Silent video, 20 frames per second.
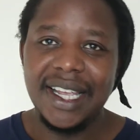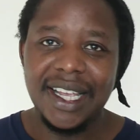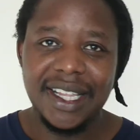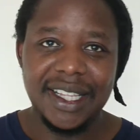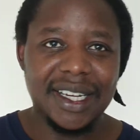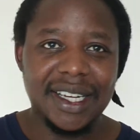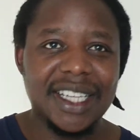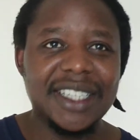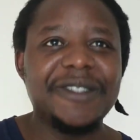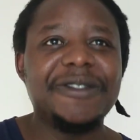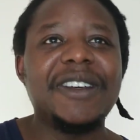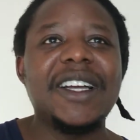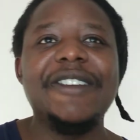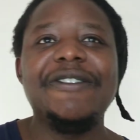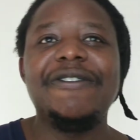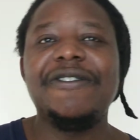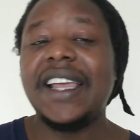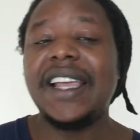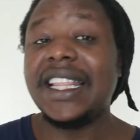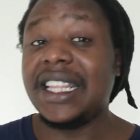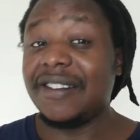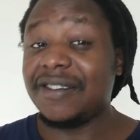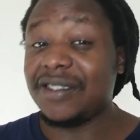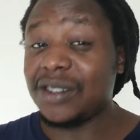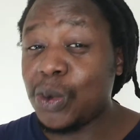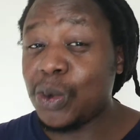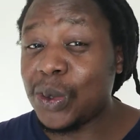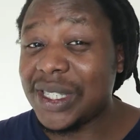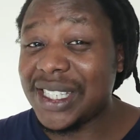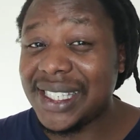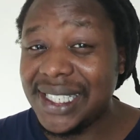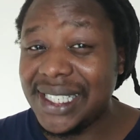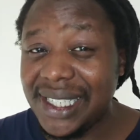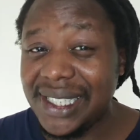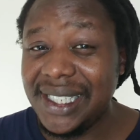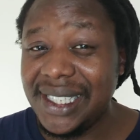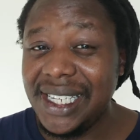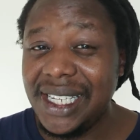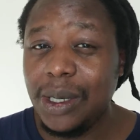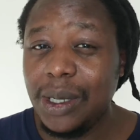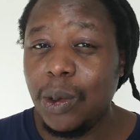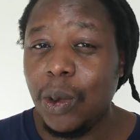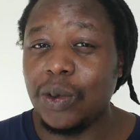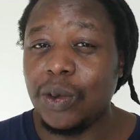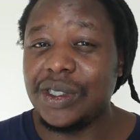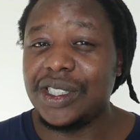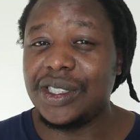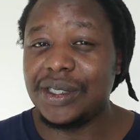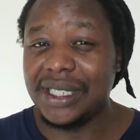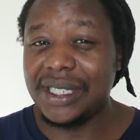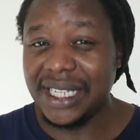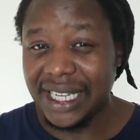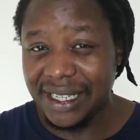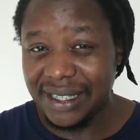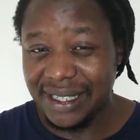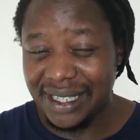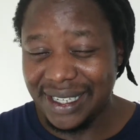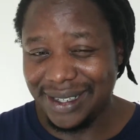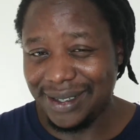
in the last 5, and they've scored 16 goals. So they've